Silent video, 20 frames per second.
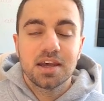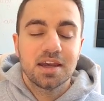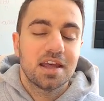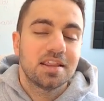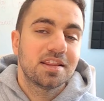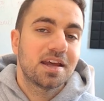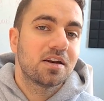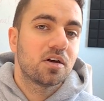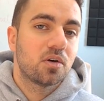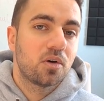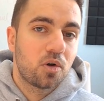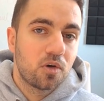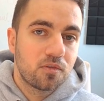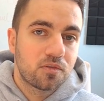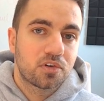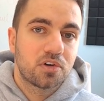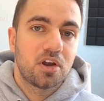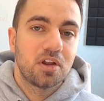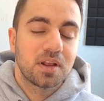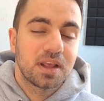and then
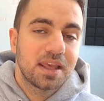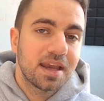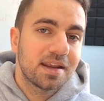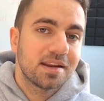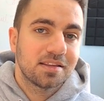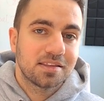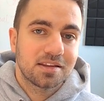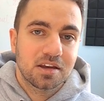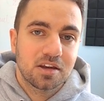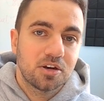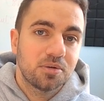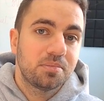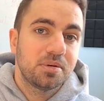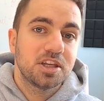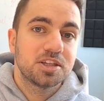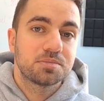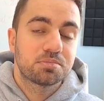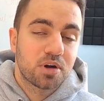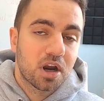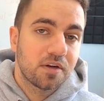overall get the
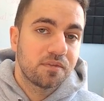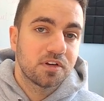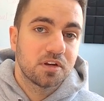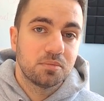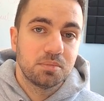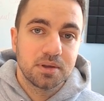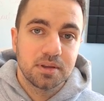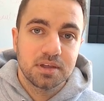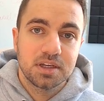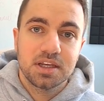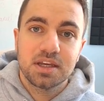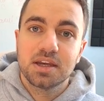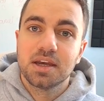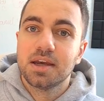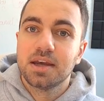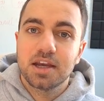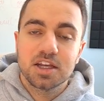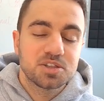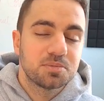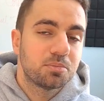company's profitability,
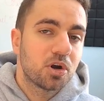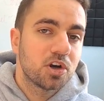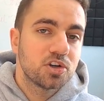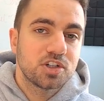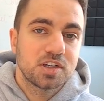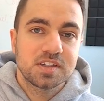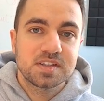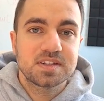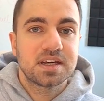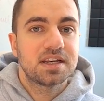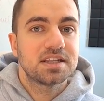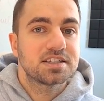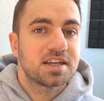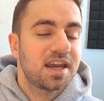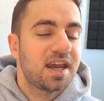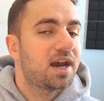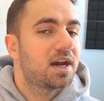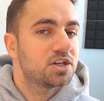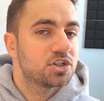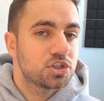its margins, and its
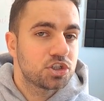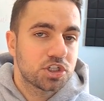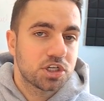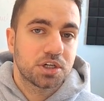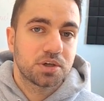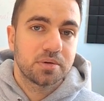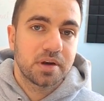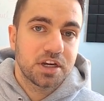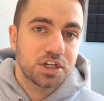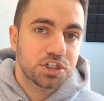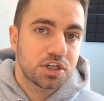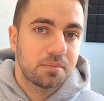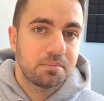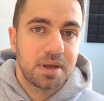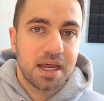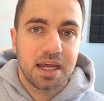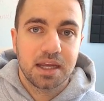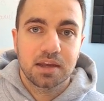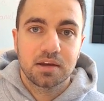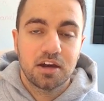cash generation
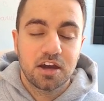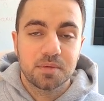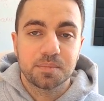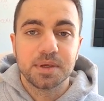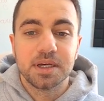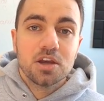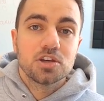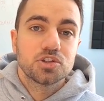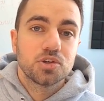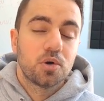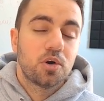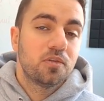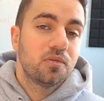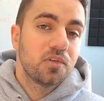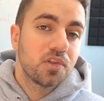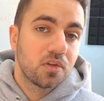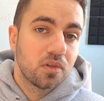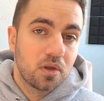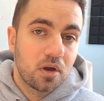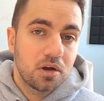back up. So over
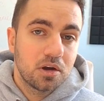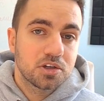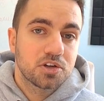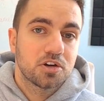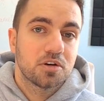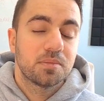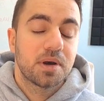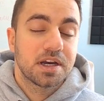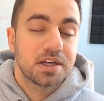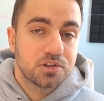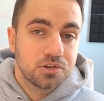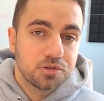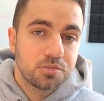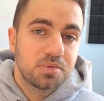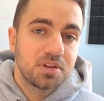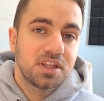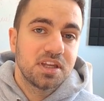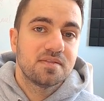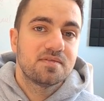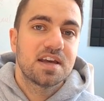the long term, I do
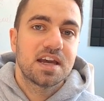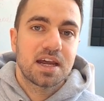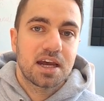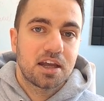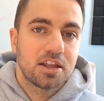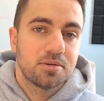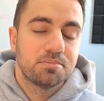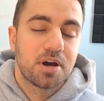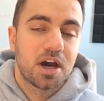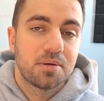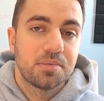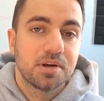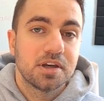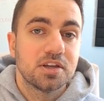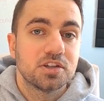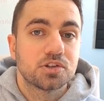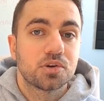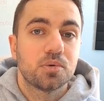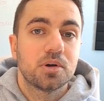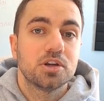believe that Alibaba
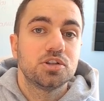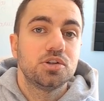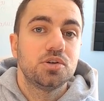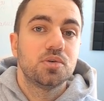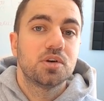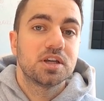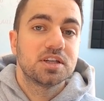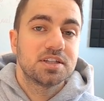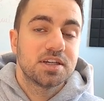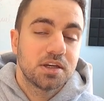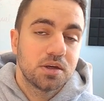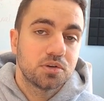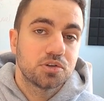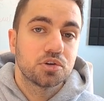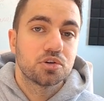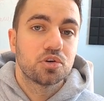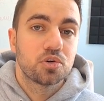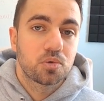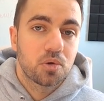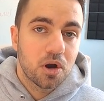is going to continue
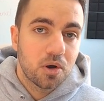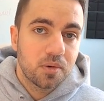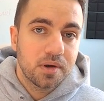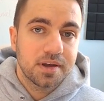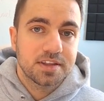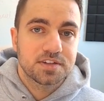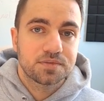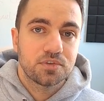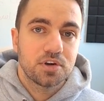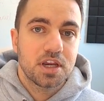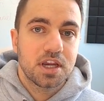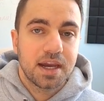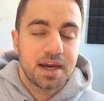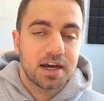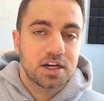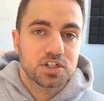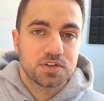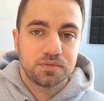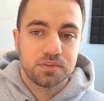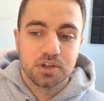to grow its free
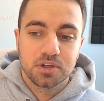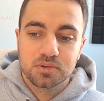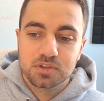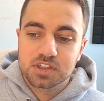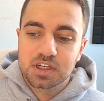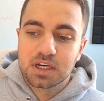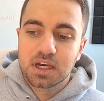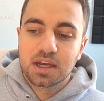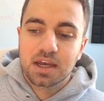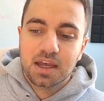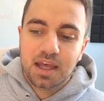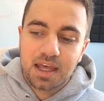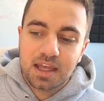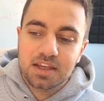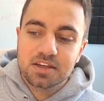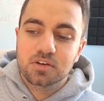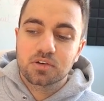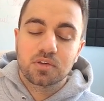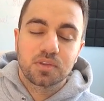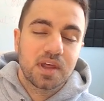cash flows
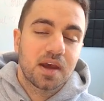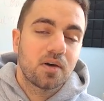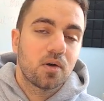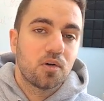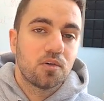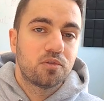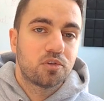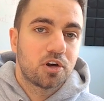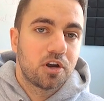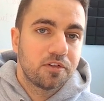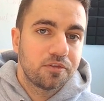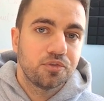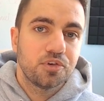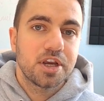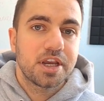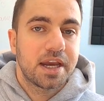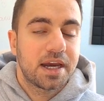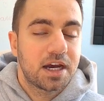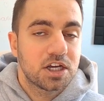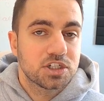and that overall free
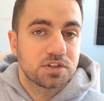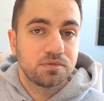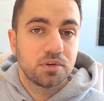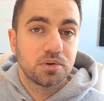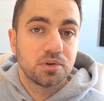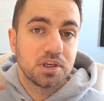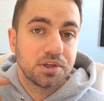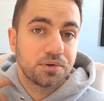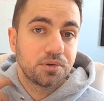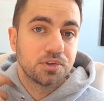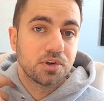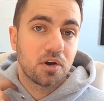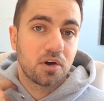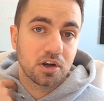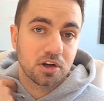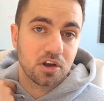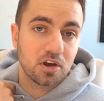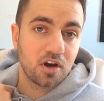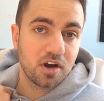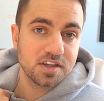cash flow yield
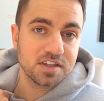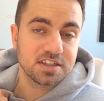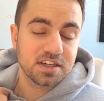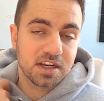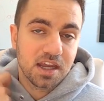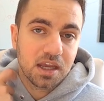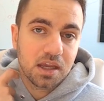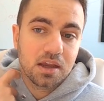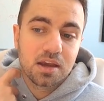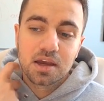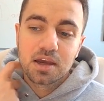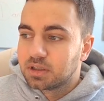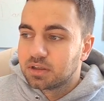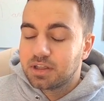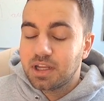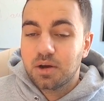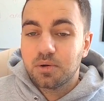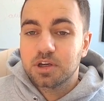on cost today. Now,